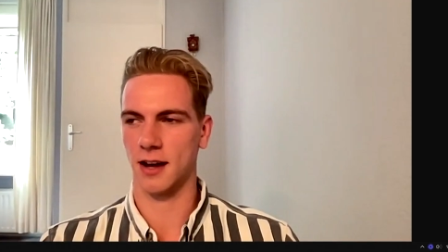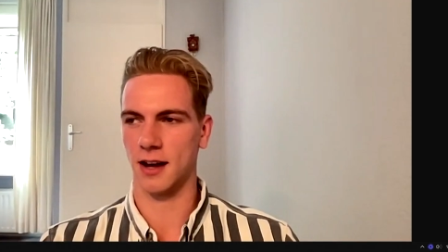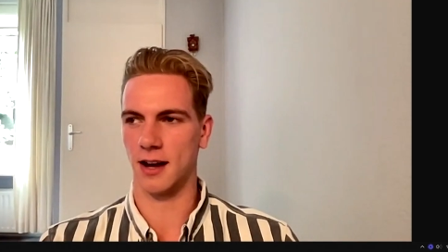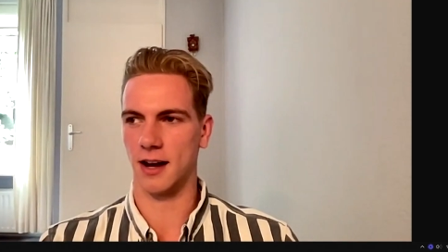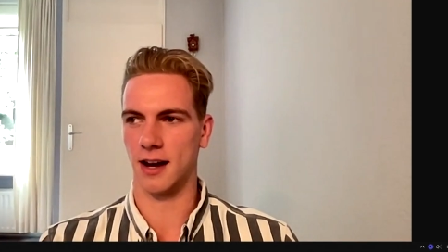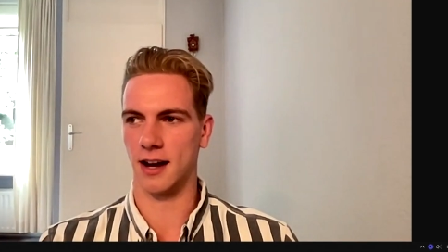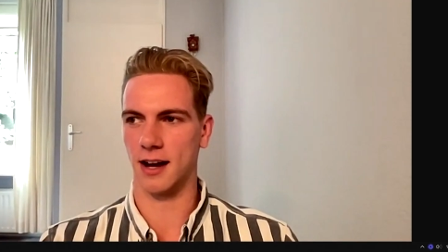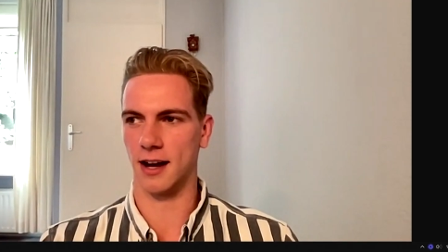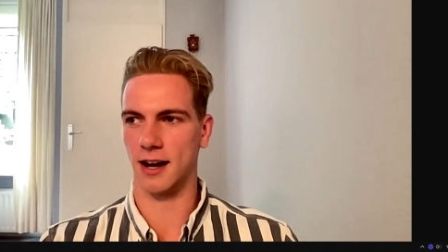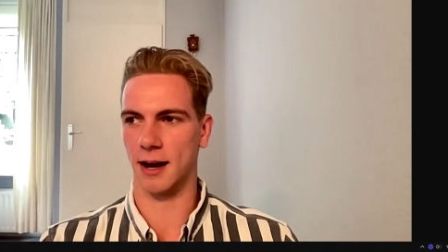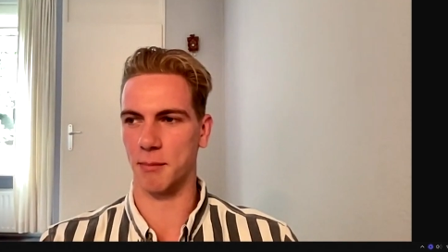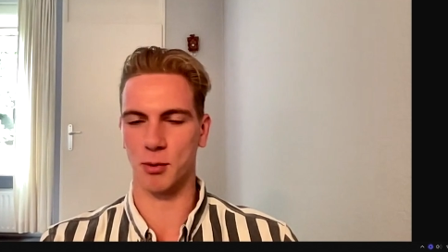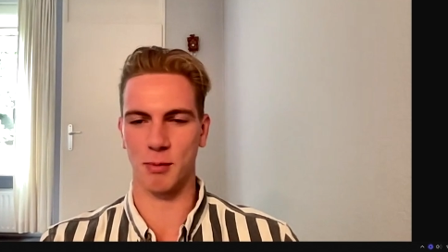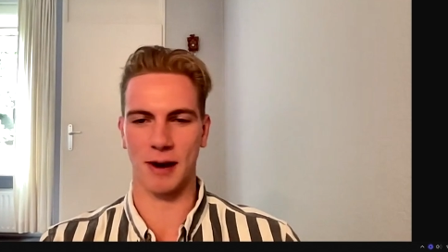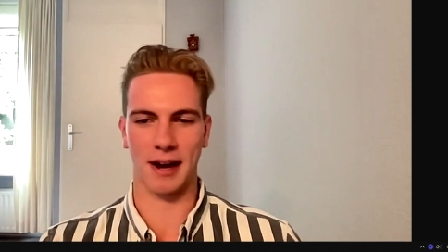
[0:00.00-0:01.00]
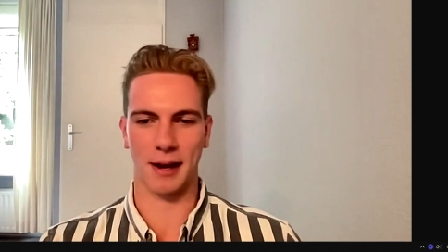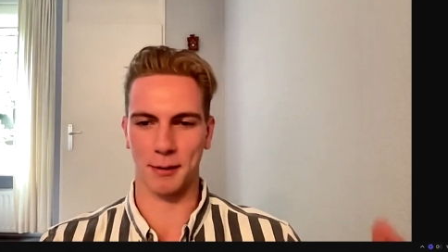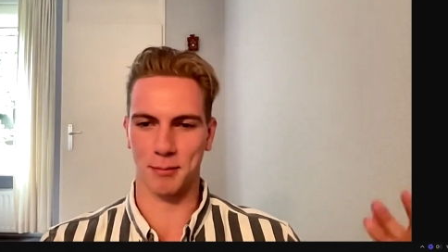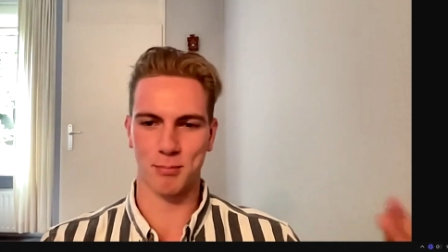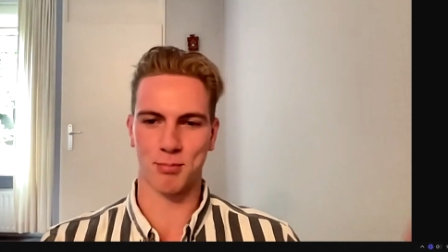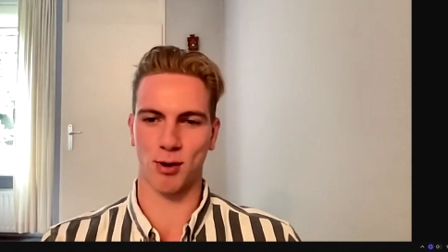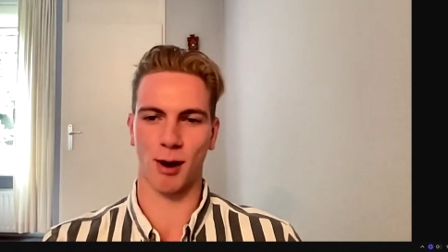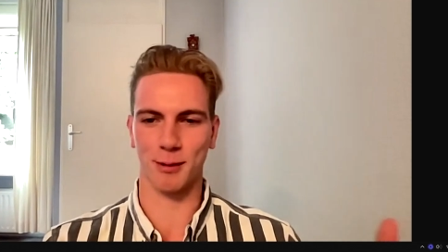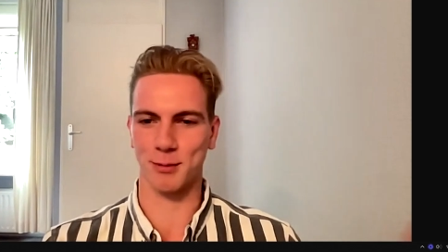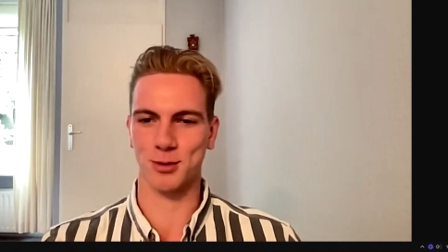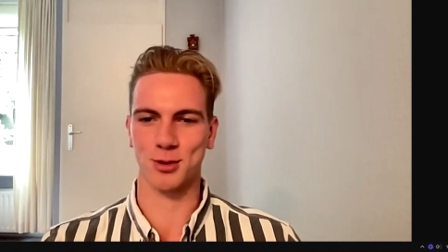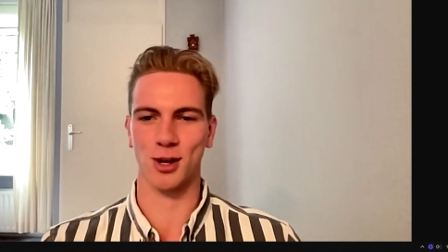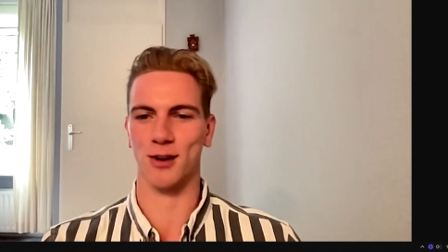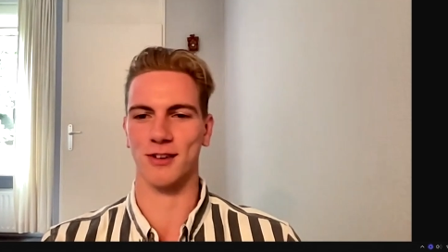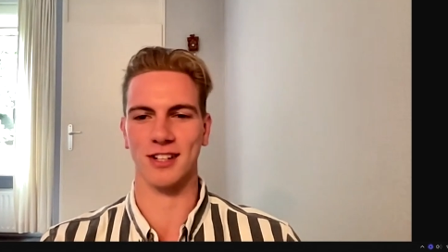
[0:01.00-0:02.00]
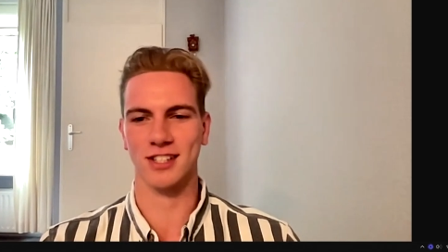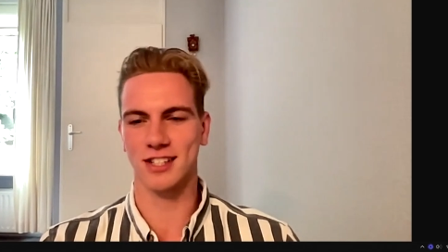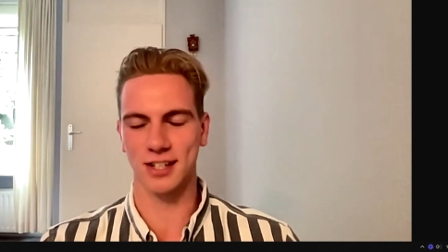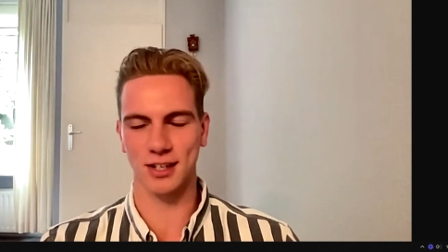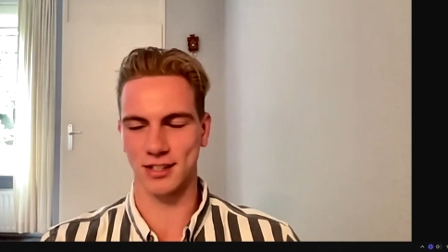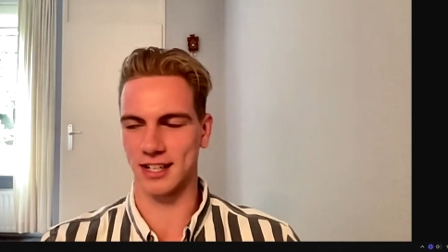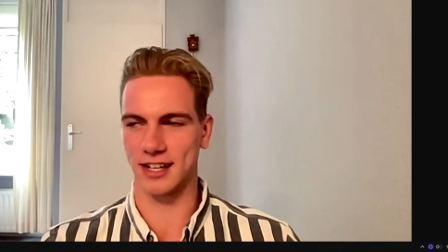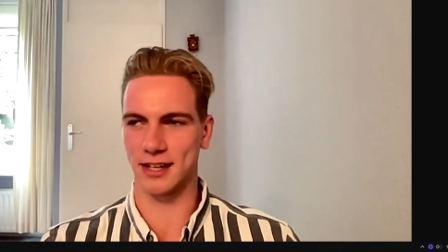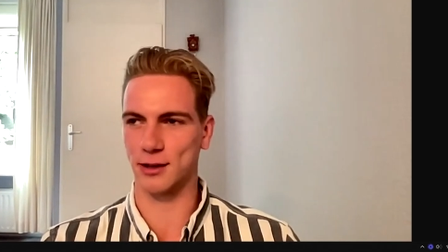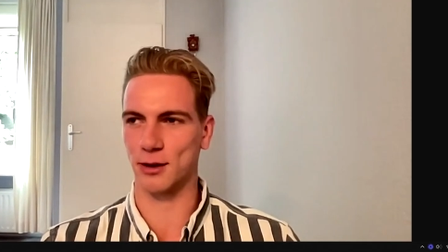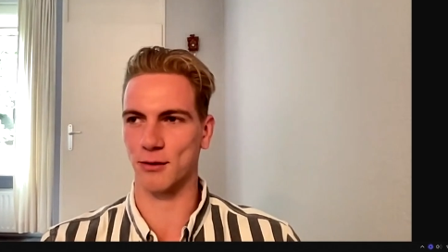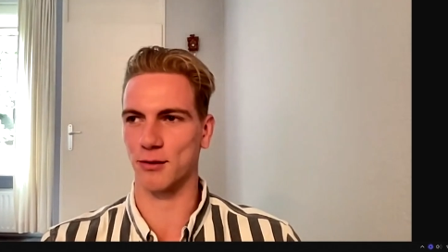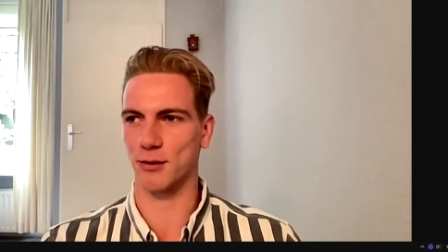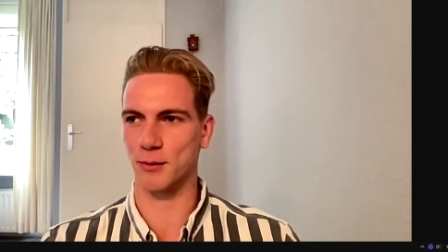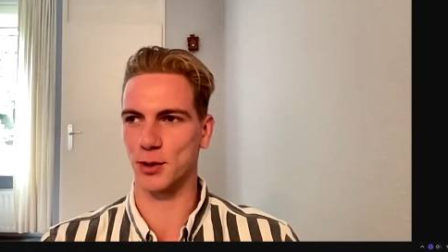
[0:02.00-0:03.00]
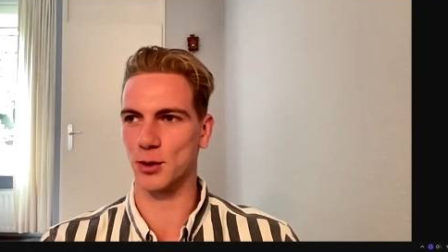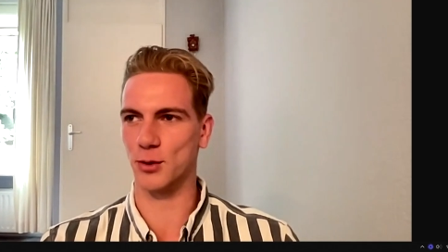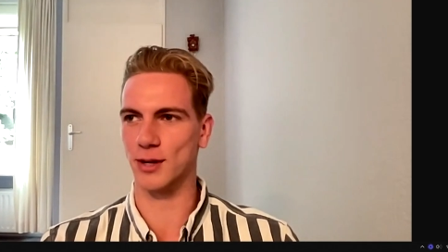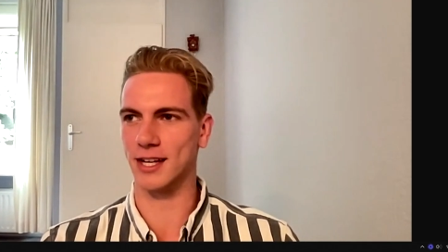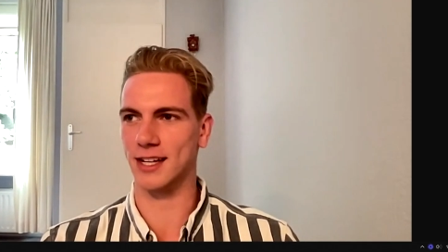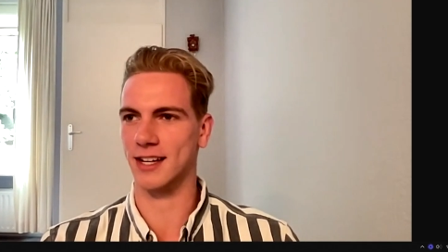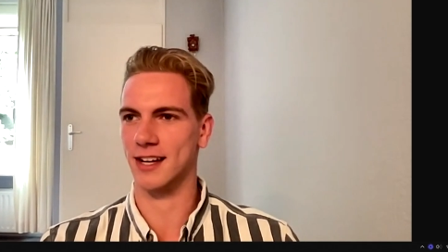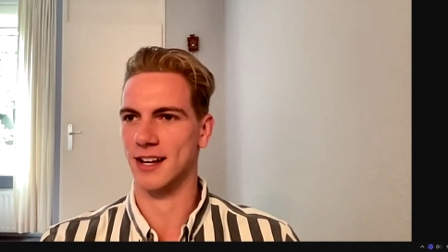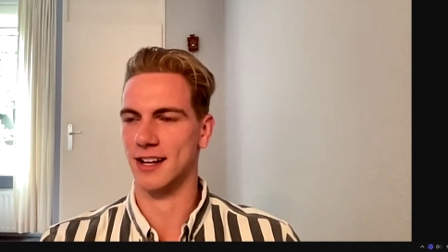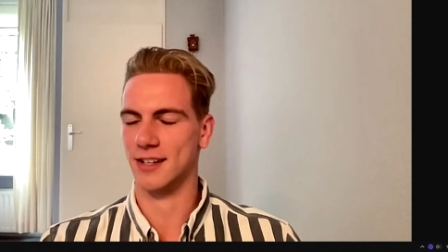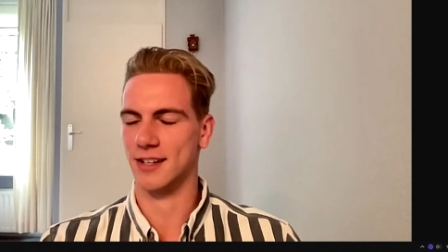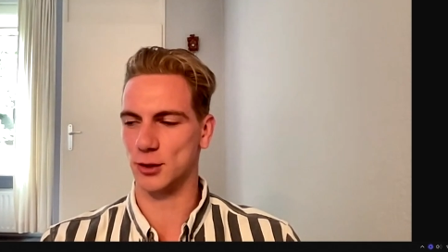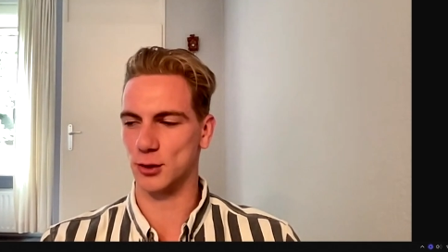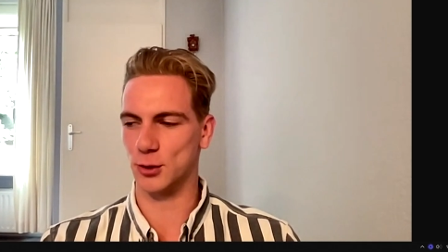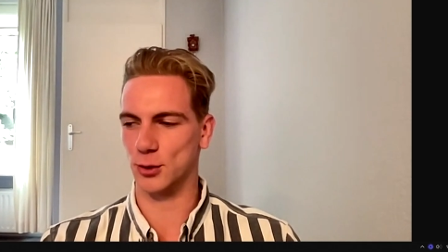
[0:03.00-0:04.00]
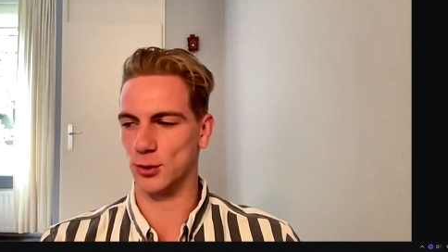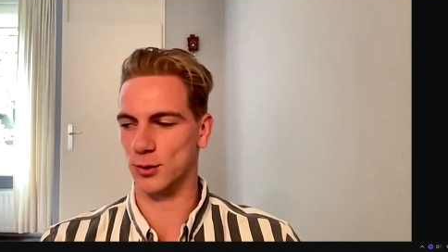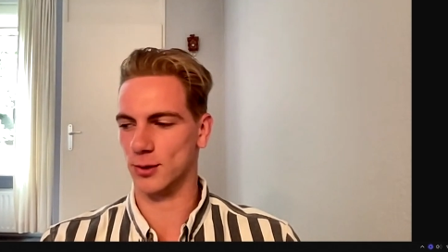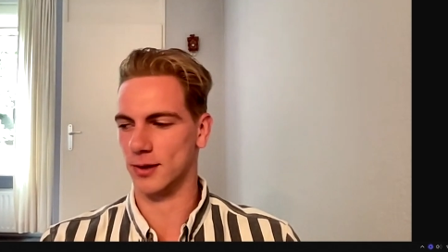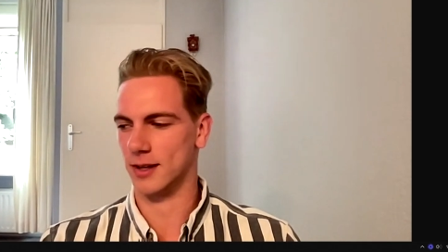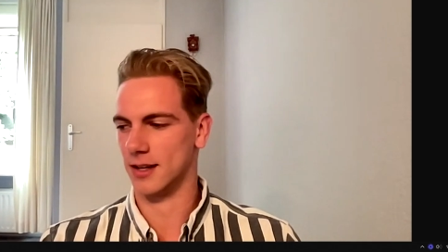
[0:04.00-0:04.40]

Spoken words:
I put my problem-solving skills that I learned from uni to